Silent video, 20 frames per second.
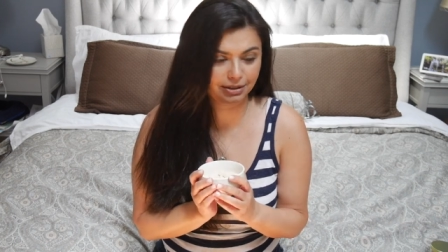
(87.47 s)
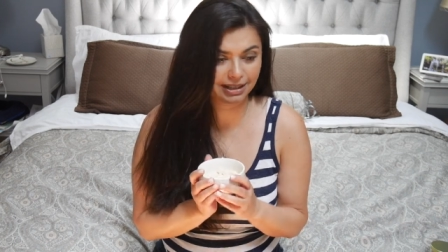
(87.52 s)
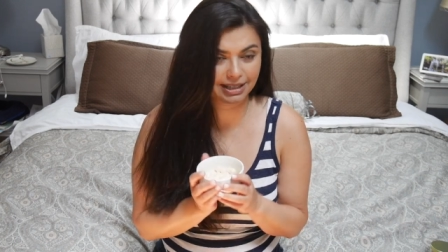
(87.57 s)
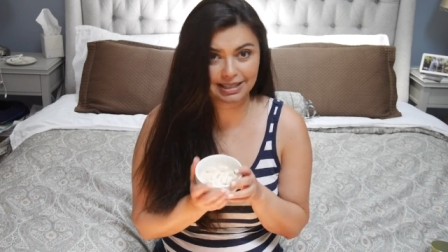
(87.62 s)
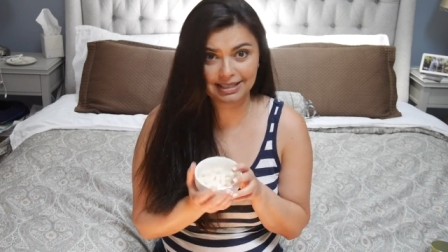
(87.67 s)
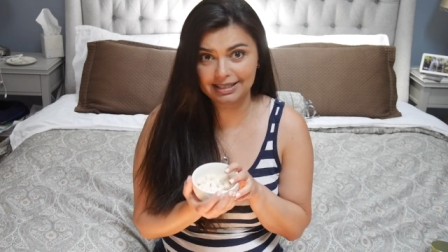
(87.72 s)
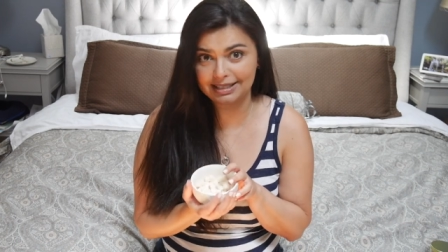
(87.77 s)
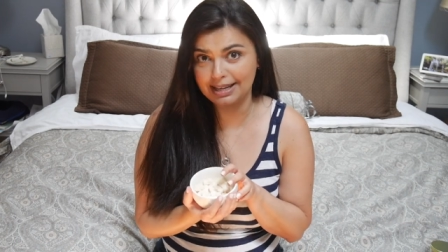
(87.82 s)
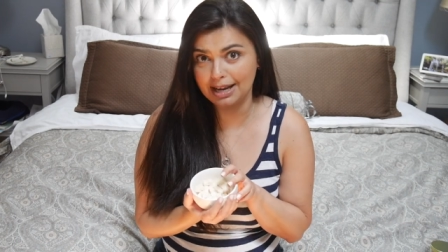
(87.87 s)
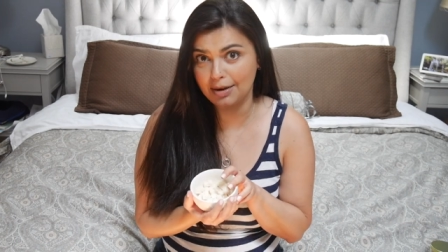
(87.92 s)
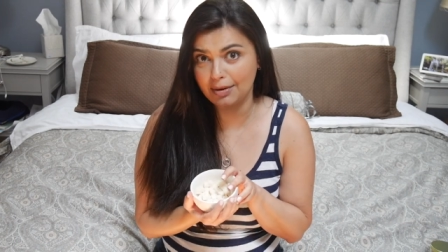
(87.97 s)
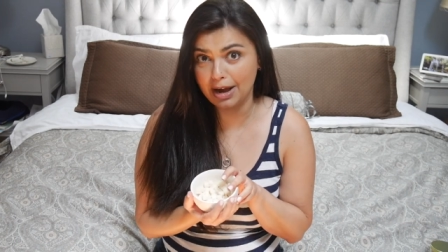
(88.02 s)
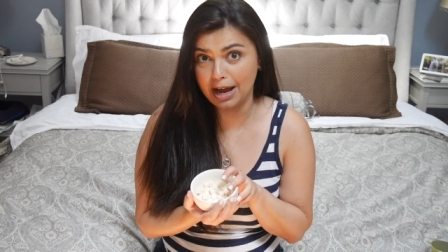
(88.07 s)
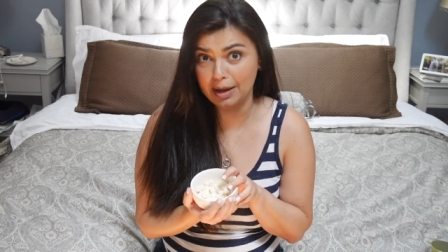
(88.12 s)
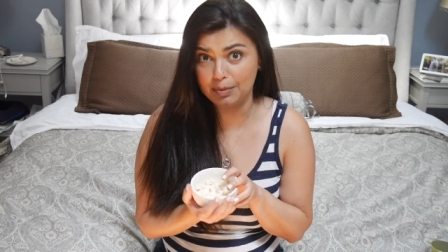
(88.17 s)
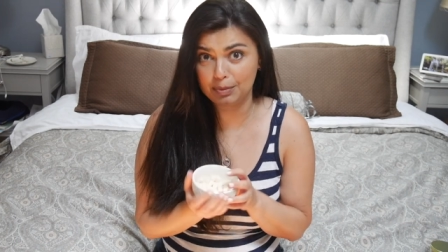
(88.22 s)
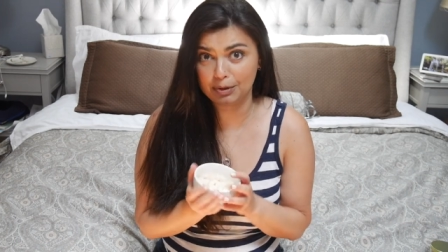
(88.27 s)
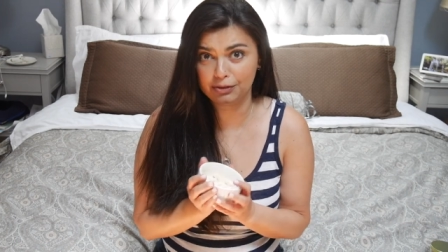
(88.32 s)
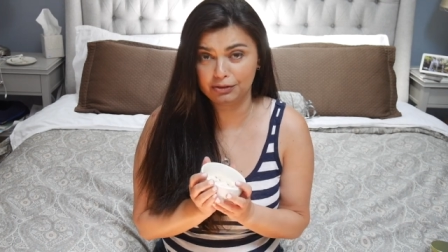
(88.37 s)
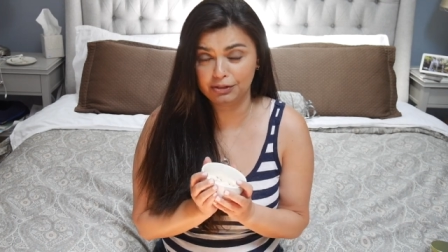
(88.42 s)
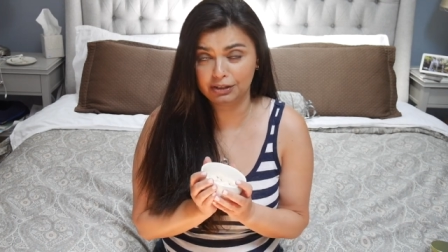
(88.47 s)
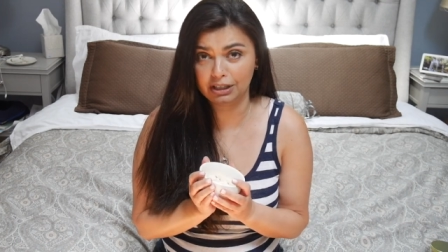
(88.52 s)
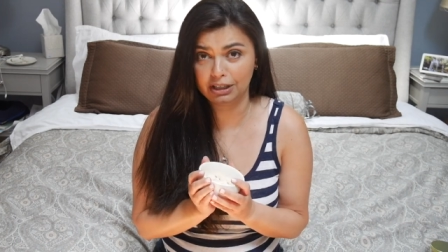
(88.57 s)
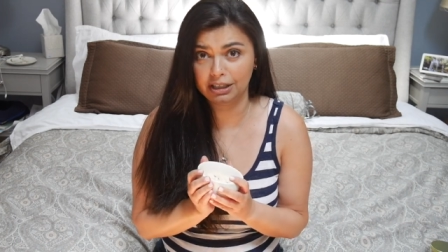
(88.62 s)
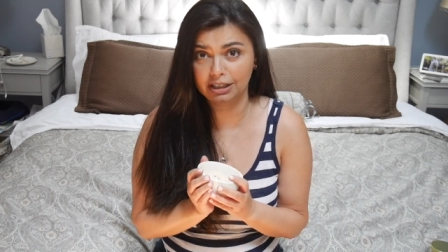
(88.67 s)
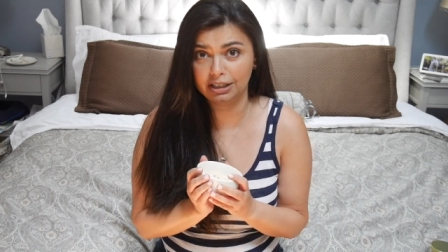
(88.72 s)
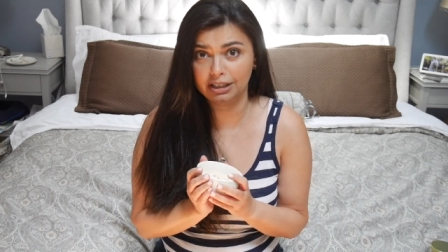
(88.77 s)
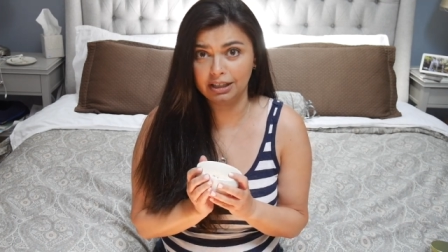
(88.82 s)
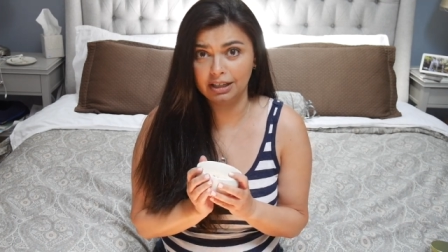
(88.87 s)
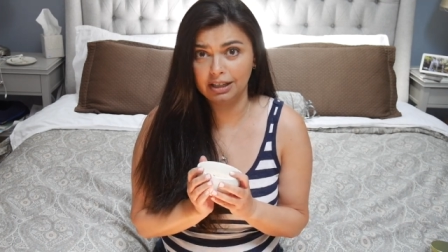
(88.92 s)
And this is how I
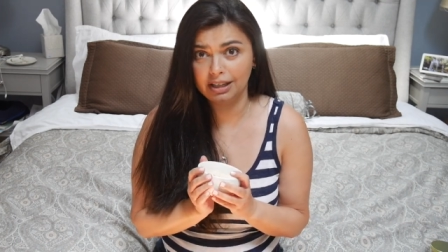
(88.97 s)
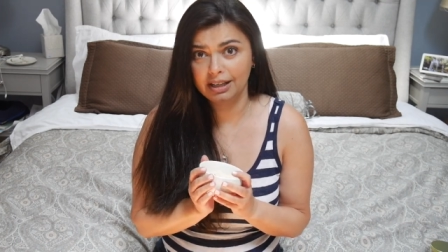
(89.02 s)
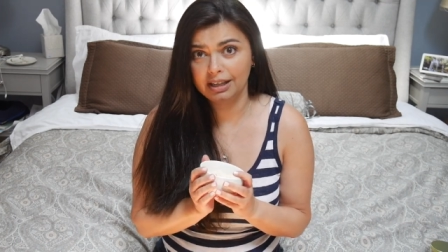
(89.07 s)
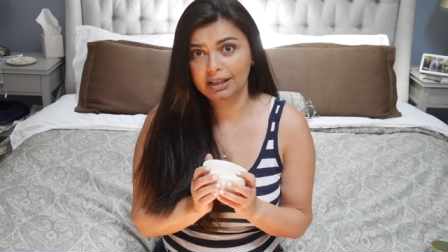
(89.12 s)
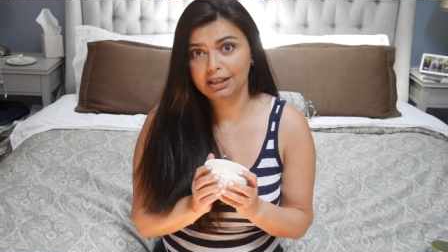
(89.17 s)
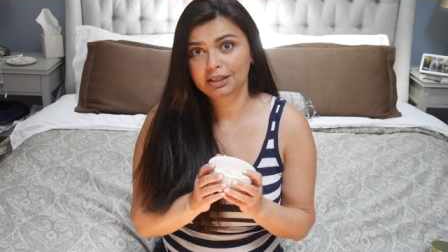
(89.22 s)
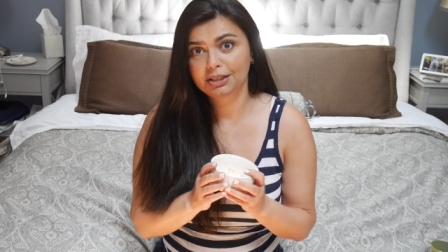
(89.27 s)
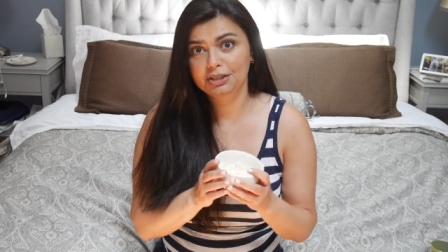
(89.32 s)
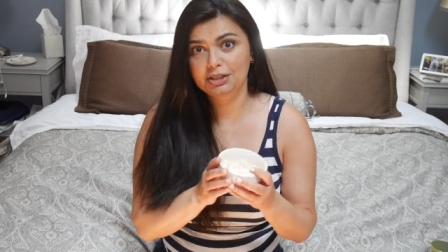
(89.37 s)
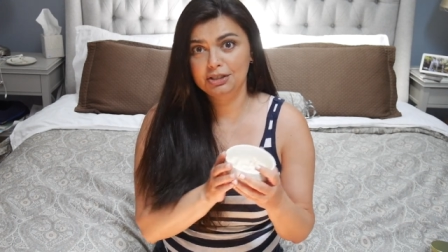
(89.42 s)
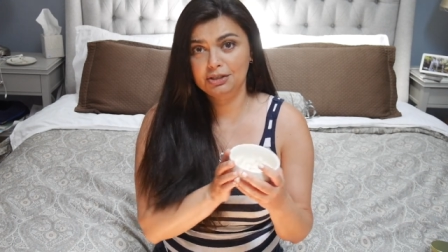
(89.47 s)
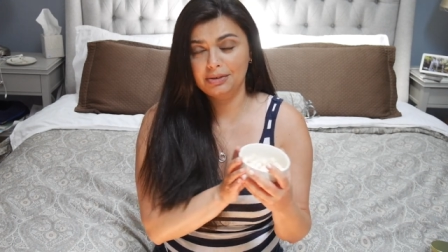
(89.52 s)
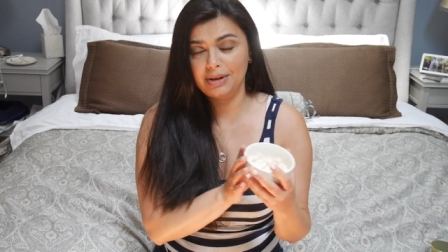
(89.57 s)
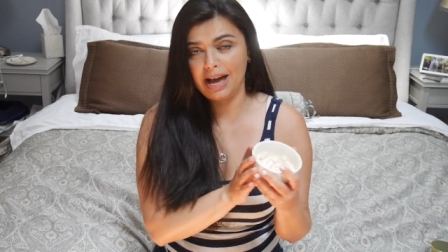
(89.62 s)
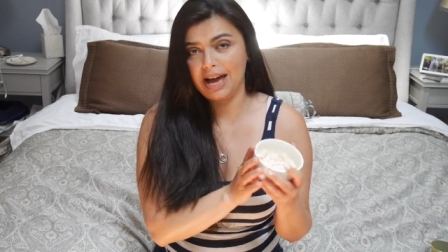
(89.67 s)
prefer to